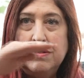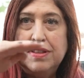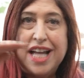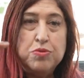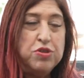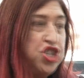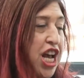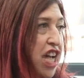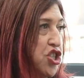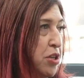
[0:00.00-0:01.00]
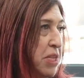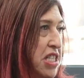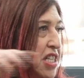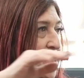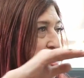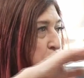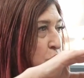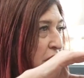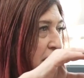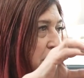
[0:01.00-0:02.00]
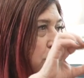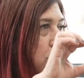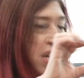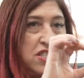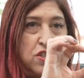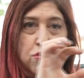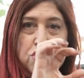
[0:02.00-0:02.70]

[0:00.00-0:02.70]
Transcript: that's what chat gpt is more like you know like as soon